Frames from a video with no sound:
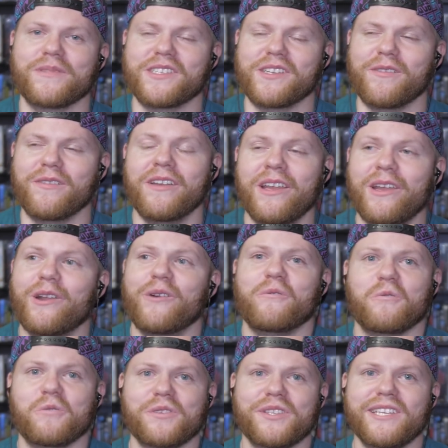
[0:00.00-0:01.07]
So
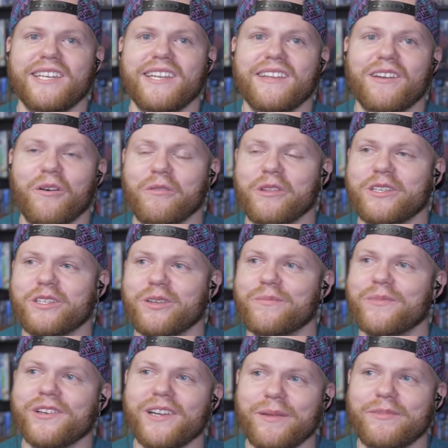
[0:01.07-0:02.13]
we'll see. Only two
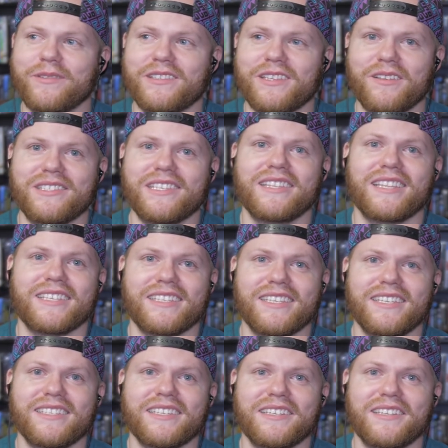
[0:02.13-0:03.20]
more episodes in the
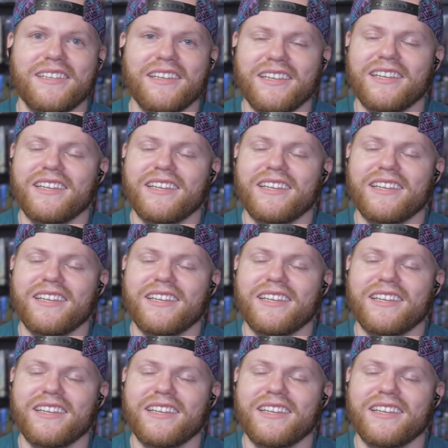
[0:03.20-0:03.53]
season.